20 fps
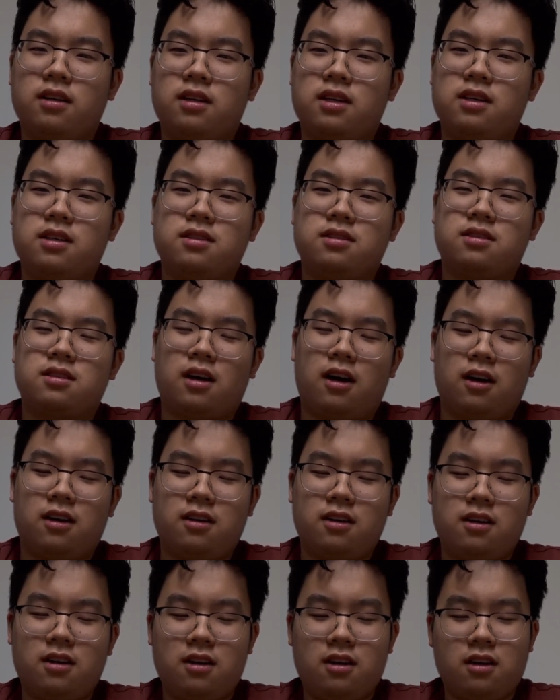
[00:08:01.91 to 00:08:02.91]
He's not
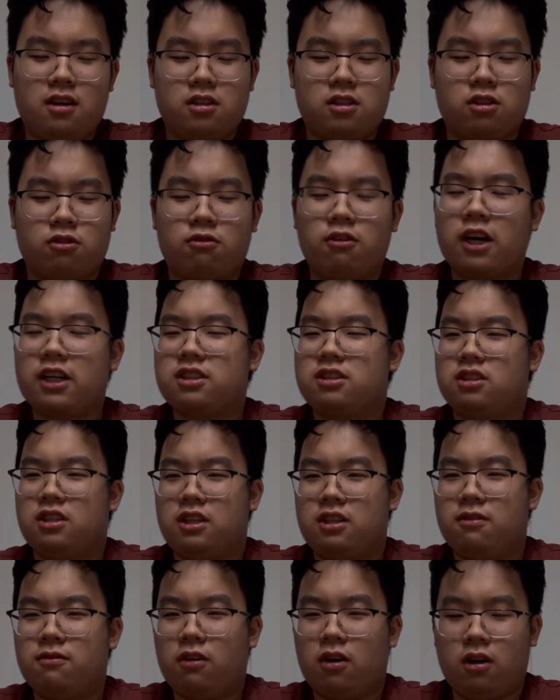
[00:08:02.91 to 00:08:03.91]

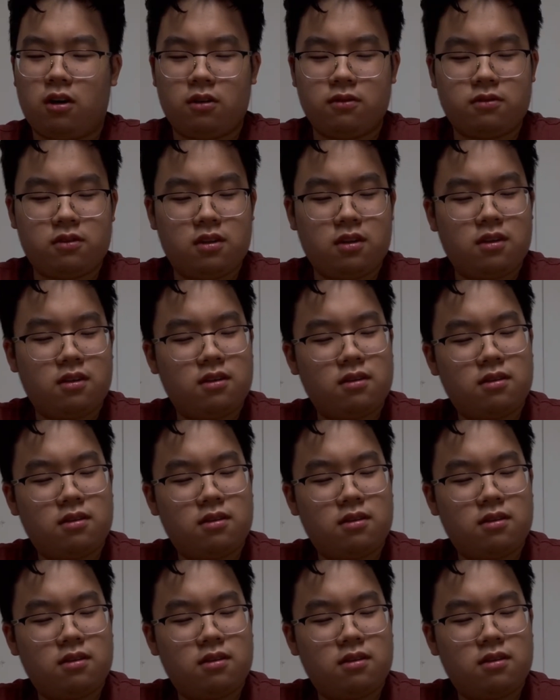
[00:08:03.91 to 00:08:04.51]
directly involved,